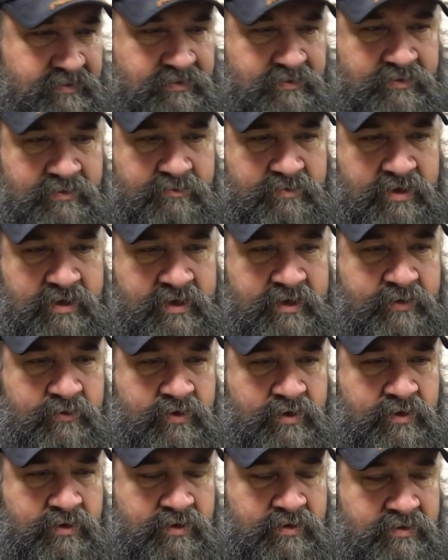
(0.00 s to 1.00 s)
I was doing body
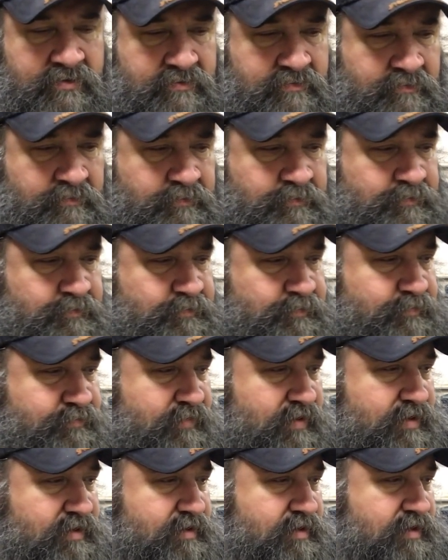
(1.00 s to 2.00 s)
work. And
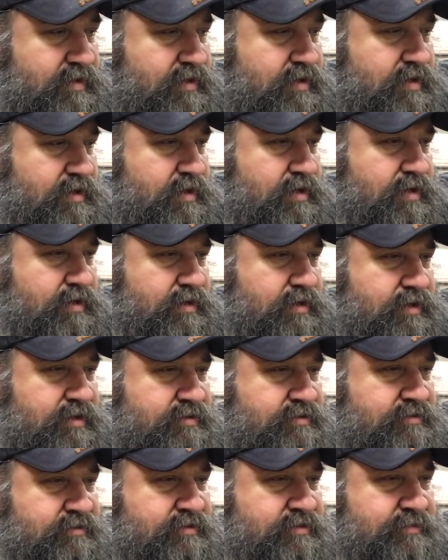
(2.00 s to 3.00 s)

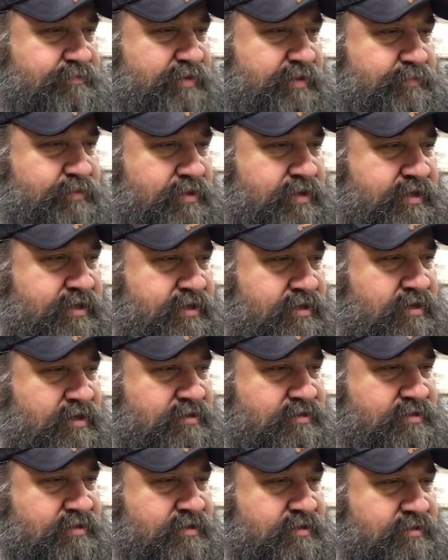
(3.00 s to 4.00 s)
yeah, so it should be pretty
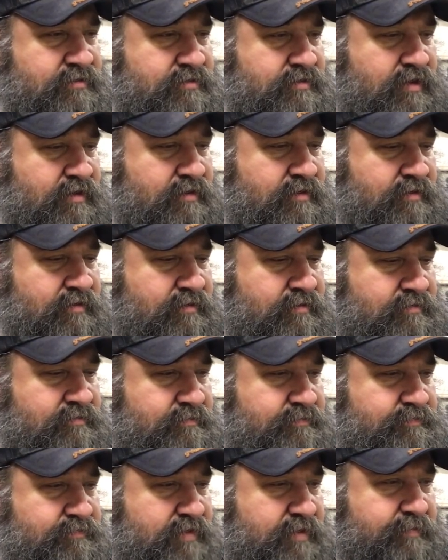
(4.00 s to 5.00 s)
interesting. Uh,
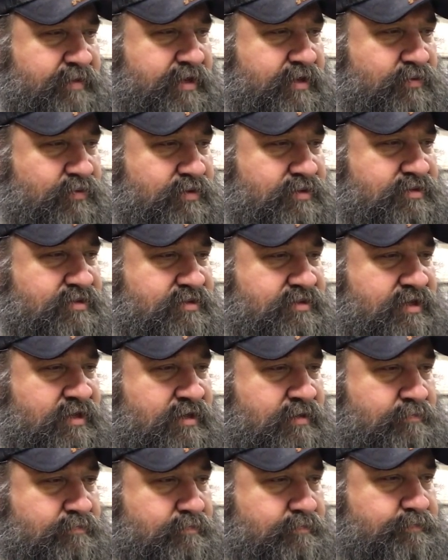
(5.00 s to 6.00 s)
I made a wood
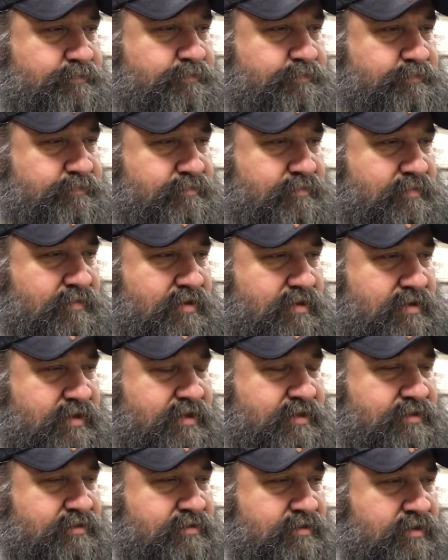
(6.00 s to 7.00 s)
stump
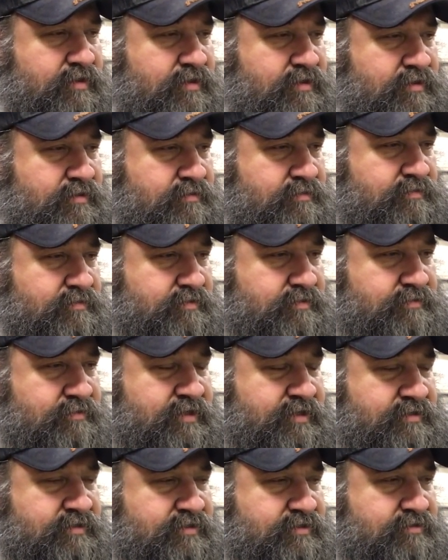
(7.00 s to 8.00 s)
I could uh,
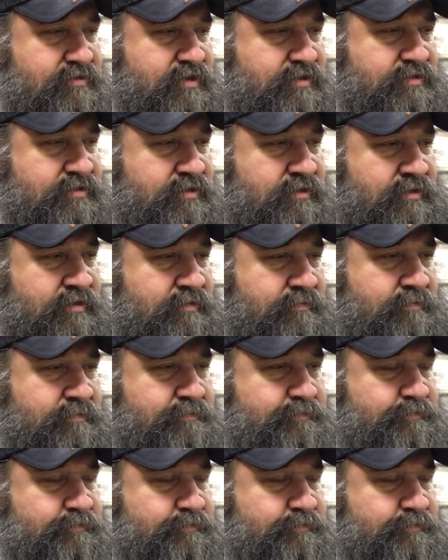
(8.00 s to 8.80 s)
shrink and stretch on.